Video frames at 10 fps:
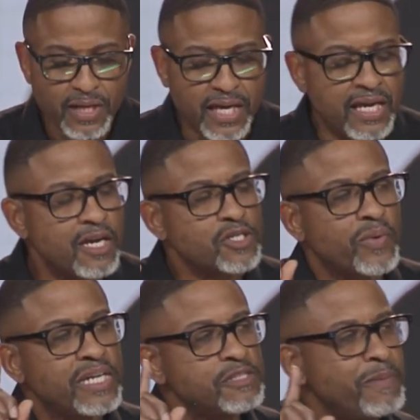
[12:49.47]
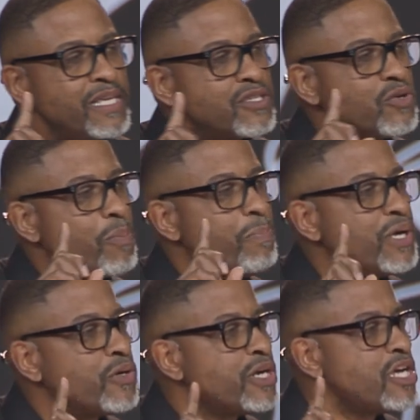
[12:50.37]
And here's what it speaks to
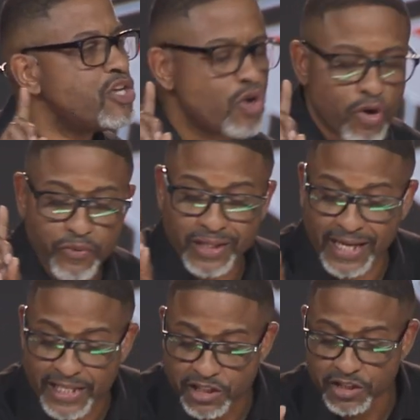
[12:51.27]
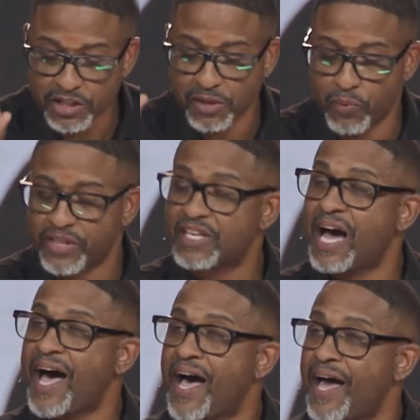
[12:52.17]
building your relationship with
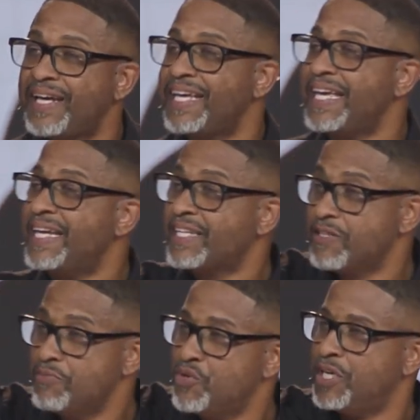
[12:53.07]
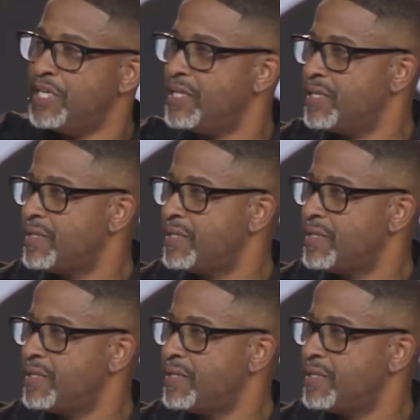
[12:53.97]
God in community.